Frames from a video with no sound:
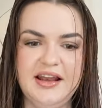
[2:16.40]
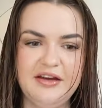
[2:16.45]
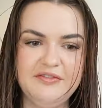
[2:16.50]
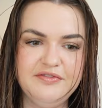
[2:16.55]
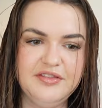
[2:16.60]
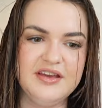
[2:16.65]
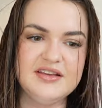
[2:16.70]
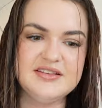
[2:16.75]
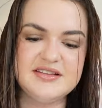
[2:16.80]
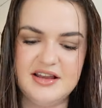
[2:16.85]

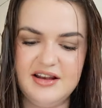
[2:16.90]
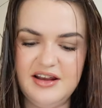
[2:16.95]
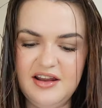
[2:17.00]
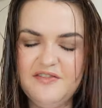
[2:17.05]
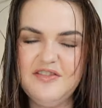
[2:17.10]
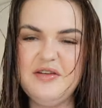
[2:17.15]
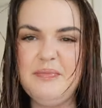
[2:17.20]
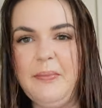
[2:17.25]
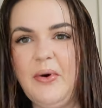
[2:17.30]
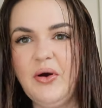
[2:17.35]
love this. I
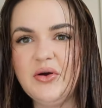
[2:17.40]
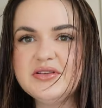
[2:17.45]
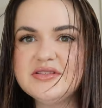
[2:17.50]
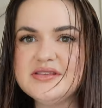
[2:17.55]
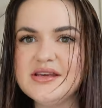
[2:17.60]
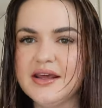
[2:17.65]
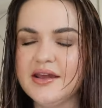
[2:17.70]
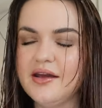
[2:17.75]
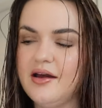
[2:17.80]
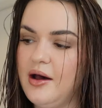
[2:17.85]
love the box
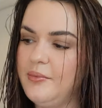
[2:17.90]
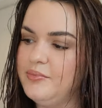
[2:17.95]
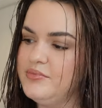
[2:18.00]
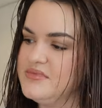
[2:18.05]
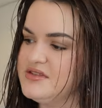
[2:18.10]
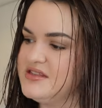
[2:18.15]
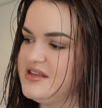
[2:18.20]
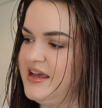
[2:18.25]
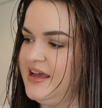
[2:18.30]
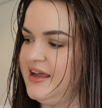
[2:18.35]
that it
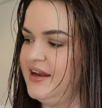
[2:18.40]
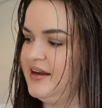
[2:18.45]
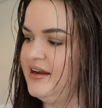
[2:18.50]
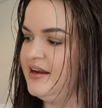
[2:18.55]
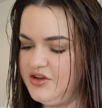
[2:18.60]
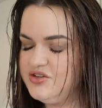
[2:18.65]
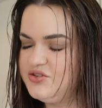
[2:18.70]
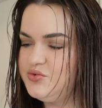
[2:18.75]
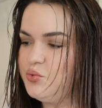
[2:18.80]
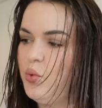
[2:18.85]
comes in.
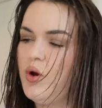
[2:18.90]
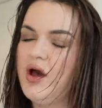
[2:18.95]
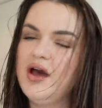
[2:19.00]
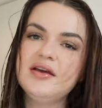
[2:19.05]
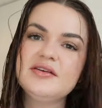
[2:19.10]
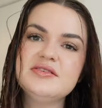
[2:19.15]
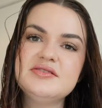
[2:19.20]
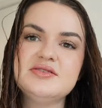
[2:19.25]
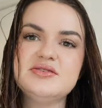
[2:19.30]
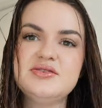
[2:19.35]
It just
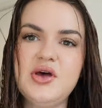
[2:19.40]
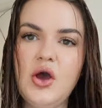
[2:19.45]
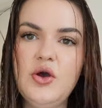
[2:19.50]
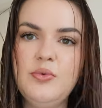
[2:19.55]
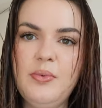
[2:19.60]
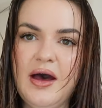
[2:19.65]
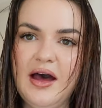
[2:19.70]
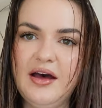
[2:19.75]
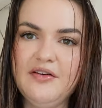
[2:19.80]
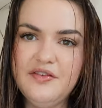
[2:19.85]
works so
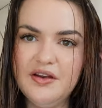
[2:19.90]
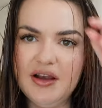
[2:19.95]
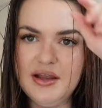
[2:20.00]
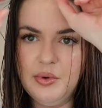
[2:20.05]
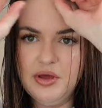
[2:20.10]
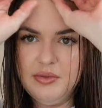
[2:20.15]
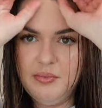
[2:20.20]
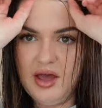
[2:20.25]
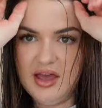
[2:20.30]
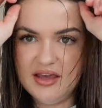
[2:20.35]
perfectly
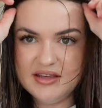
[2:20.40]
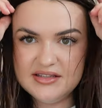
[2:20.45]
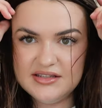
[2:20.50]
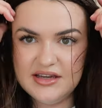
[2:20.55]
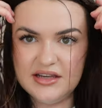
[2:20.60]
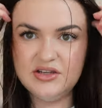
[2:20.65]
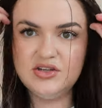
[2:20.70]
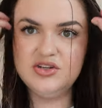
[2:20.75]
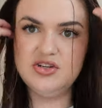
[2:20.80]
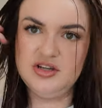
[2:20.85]
with my
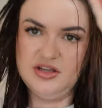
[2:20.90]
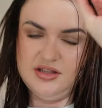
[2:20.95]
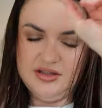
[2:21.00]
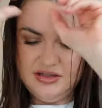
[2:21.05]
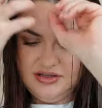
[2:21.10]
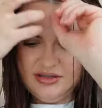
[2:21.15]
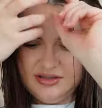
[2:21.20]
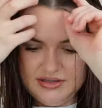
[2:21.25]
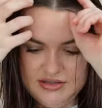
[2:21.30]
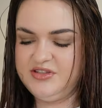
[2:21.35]

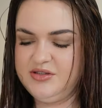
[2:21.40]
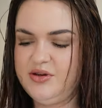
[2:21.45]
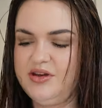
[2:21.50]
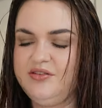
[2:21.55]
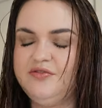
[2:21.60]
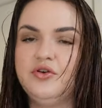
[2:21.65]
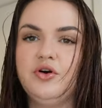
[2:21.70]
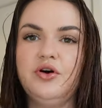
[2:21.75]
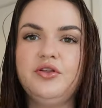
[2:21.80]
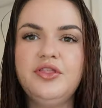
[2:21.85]
extensions. So
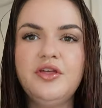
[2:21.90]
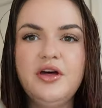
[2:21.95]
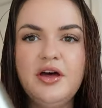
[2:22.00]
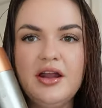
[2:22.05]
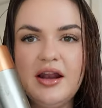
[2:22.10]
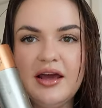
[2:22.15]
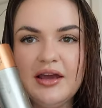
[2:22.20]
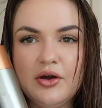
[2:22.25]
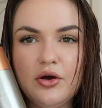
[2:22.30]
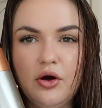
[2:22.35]
I've got the
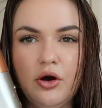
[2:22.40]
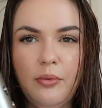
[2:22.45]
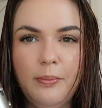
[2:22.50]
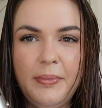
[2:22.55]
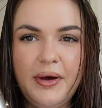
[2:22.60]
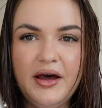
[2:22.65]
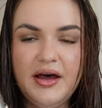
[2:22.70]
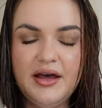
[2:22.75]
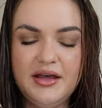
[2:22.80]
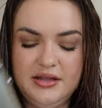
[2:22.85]
like
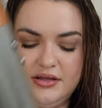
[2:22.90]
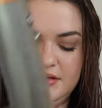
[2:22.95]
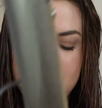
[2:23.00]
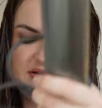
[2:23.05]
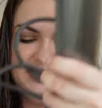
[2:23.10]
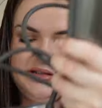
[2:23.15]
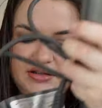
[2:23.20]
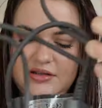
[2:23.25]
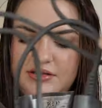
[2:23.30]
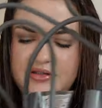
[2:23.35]
copper
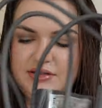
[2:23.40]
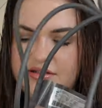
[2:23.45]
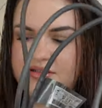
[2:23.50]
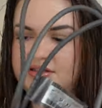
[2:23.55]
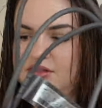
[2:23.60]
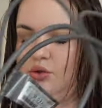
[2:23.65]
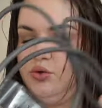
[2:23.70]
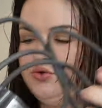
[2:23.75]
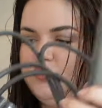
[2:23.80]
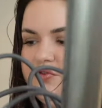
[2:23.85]
and
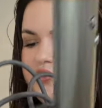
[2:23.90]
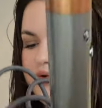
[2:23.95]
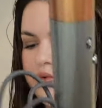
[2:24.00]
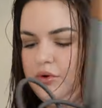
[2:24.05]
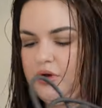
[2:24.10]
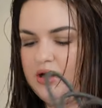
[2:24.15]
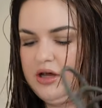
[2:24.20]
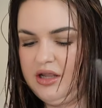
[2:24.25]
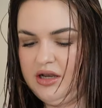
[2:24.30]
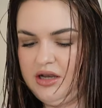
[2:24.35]
silver
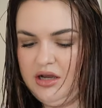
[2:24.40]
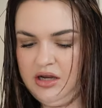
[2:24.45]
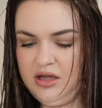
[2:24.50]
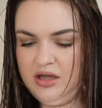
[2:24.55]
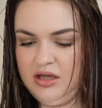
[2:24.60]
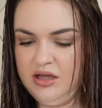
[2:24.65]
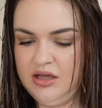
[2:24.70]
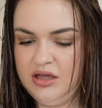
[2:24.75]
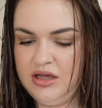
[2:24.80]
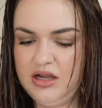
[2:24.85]
one
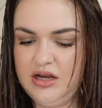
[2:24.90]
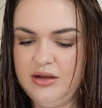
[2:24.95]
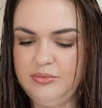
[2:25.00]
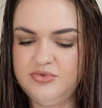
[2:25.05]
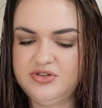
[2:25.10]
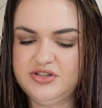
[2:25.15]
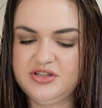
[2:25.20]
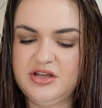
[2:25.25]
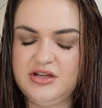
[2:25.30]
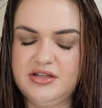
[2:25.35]
and I'm
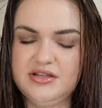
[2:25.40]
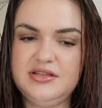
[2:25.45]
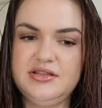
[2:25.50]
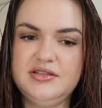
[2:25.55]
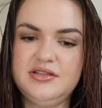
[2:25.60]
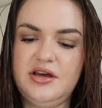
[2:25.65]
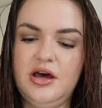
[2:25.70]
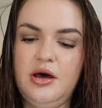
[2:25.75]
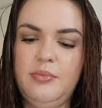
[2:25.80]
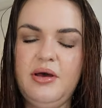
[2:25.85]
just going to
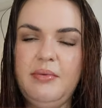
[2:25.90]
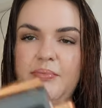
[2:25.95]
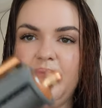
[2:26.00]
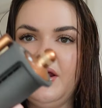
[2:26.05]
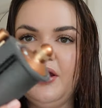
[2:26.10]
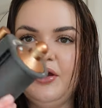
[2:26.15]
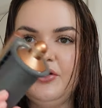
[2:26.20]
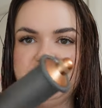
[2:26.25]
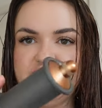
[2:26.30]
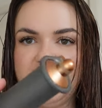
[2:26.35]
start by
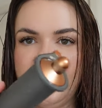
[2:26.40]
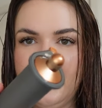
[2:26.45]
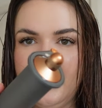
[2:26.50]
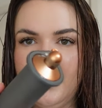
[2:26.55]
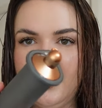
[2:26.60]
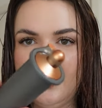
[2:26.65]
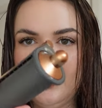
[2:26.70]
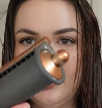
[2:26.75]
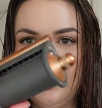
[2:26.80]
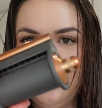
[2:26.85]
blow
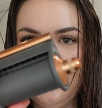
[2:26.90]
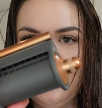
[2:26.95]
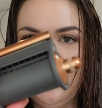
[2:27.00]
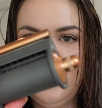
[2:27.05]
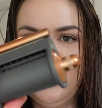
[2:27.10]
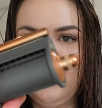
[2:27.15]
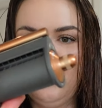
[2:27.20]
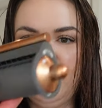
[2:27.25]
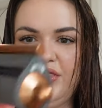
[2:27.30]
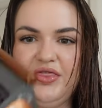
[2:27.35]
drying
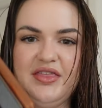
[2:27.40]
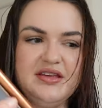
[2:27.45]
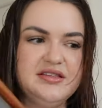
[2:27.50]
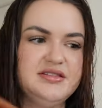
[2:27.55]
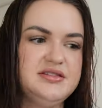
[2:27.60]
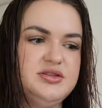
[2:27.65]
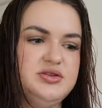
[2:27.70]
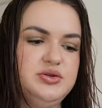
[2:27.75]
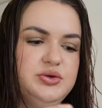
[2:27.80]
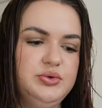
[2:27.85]
with
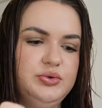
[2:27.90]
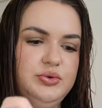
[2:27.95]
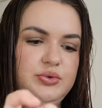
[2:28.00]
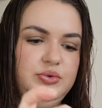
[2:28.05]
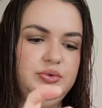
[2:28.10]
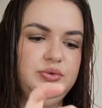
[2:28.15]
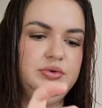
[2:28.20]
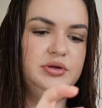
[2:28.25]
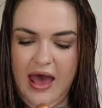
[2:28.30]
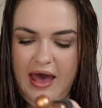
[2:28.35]
this
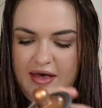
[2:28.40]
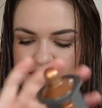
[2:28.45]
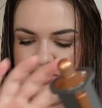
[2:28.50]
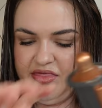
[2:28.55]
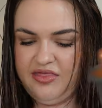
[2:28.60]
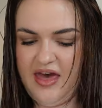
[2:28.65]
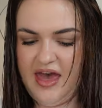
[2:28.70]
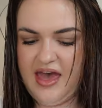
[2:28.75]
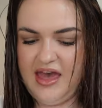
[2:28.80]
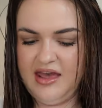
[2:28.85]
tool
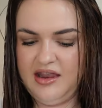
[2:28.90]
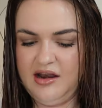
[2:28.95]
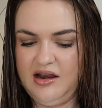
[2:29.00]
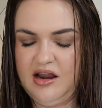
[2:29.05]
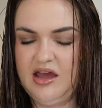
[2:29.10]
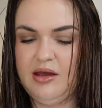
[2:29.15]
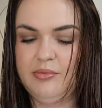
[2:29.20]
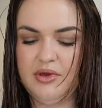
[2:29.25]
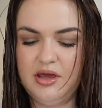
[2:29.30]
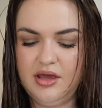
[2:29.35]
and then
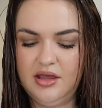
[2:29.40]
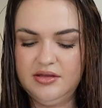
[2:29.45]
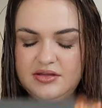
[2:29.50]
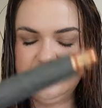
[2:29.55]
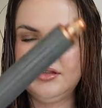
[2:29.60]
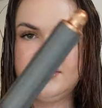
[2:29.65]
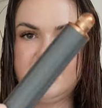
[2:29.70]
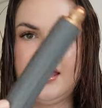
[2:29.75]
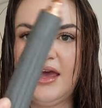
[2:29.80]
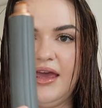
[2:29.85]
I'm going
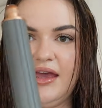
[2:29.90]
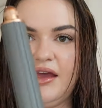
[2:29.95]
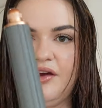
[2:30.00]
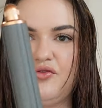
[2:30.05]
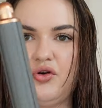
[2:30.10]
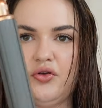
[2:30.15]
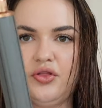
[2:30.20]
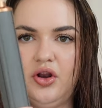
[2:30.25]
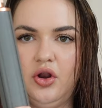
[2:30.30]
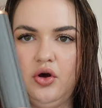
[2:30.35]
to take, I've
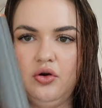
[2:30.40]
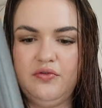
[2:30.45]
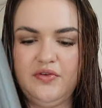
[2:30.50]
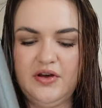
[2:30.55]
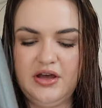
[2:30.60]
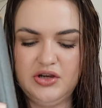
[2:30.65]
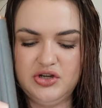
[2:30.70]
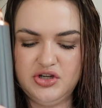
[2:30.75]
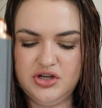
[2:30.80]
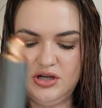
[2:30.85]
got the long
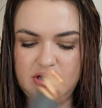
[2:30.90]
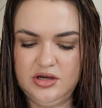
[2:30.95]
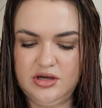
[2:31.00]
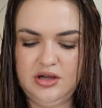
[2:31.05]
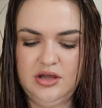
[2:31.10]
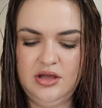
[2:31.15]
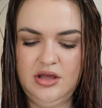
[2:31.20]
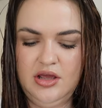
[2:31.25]
version,